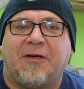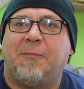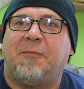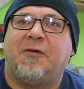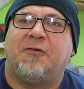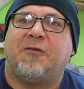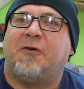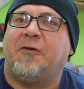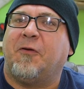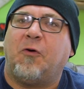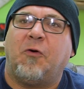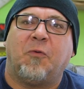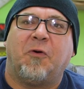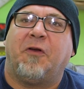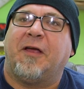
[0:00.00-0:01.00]
I'm concerned, the
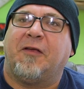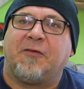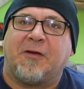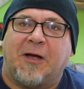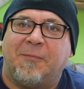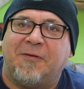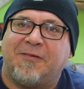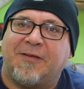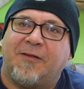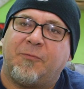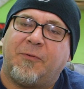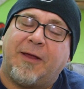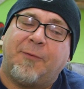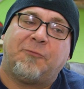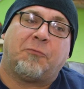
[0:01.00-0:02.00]
whole world has common
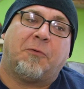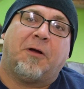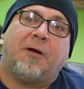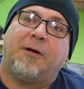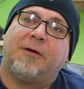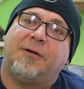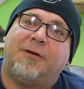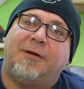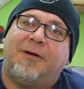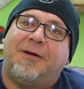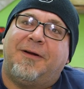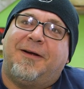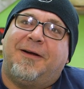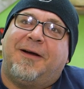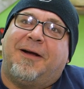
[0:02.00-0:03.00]
sense. Well, I was wrong.
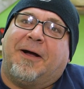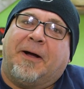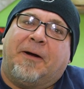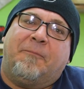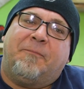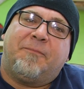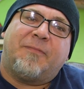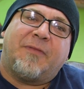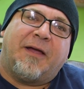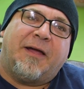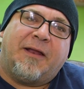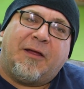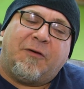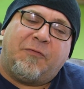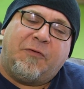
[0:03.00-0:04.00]
Um,
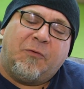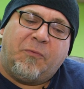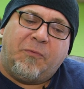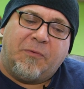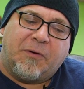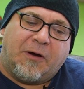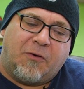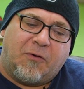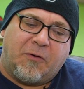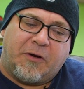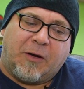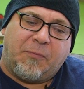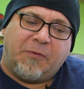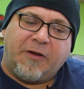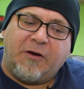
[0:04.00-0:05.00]
a few, oh, a
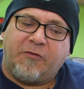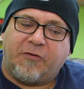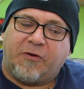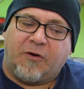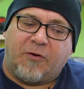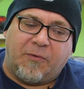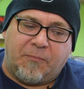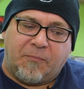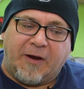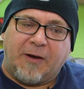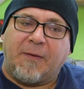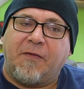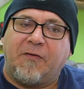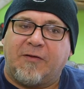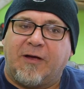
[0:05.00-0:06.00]
couple years ago, and right
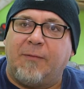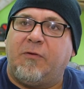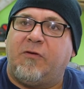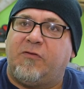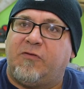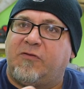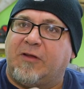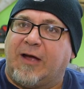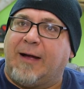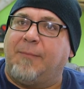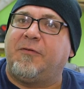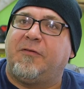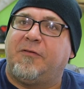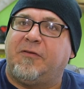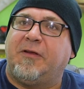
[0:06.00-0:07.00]
about the time you
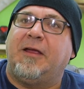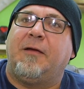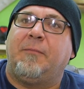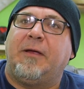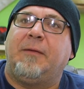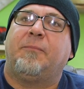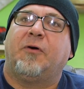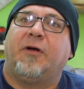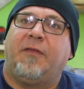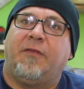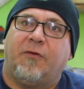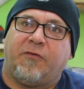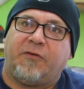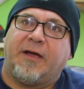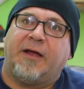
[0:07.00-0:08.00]
stopped seeing me
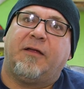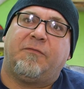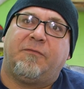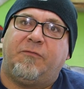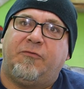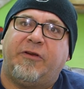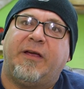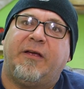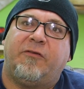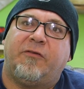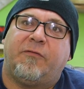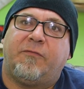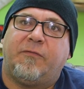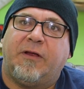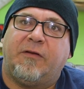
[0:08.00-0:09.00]
put those kind of jigs
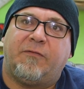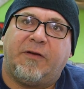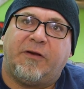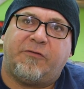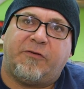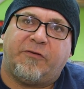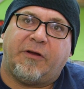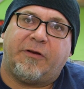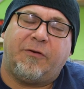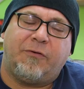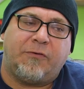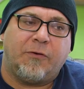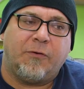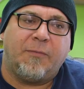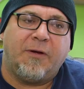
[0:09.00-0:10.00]
and, and fixtures on
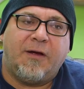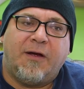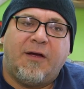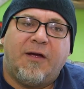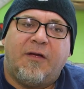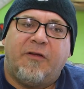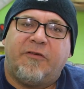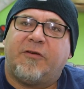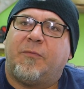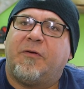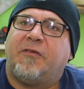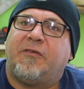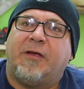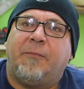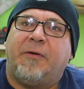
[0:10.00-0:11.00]
YouTube,
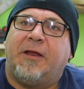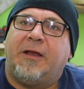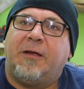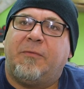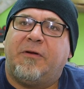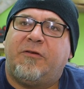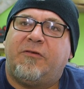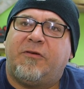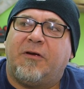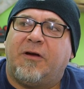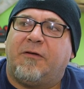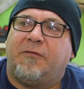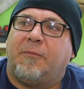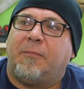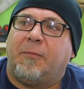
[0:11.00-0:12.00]
someone sent me an image
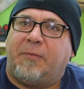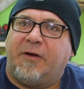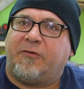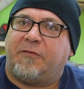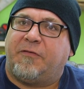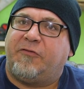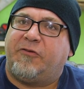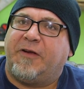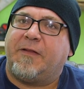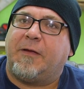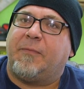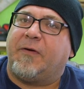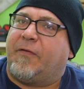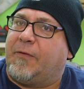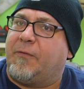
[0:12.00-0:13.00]
of a, a picture of a jig
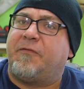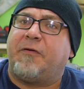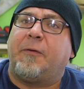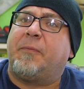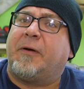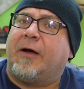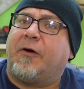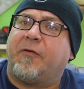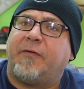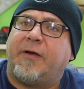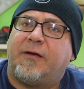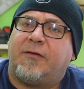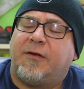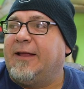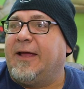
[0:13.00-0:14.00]
they built, and they were very proud of
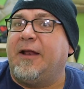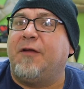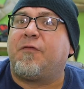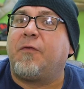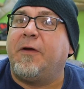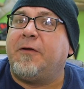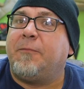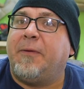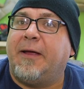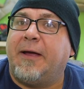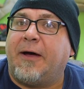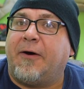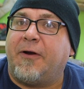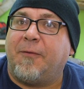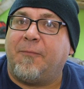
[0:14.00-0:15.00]
it. And it freaked me
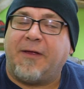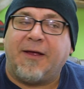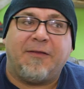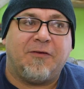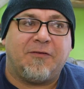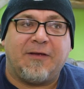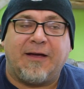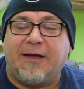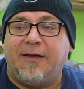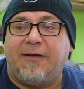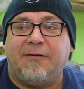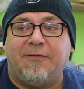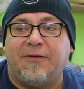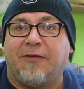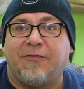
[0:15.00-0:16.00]
out. I'm like, this
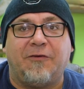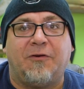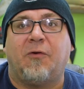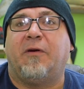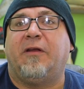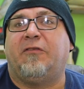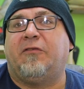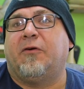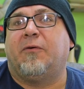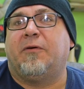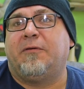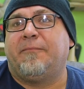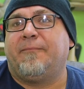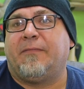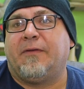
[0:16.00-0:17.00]
guy doesn't know what he's
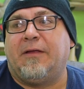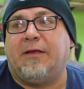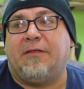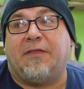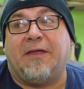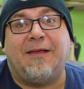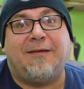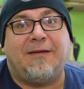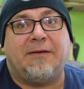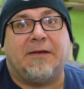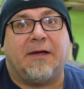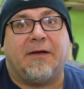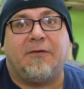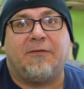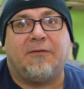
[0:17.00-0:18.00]
doing. He thinks he
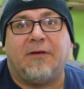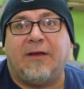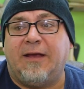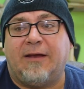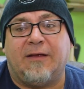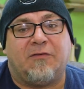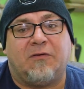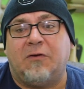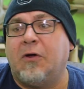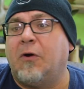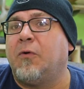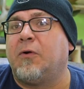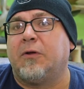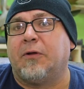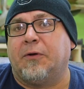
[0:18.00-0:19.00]
does. He has
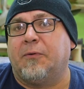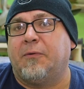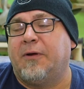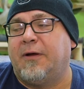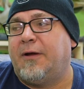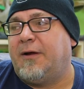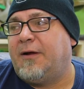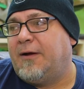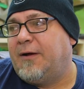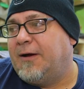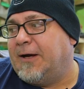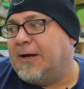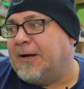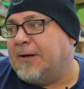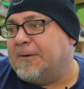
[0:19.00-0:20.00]
no clue.
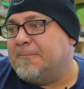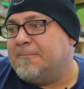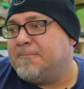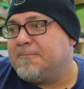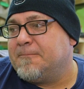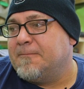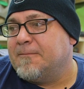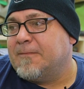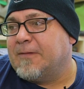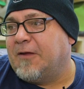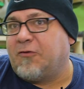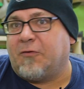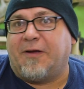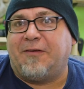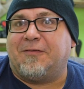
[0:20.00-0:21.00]
Um,
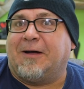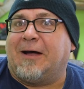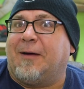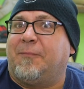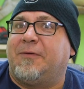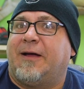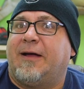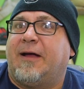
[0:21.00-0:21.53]
so I stopped.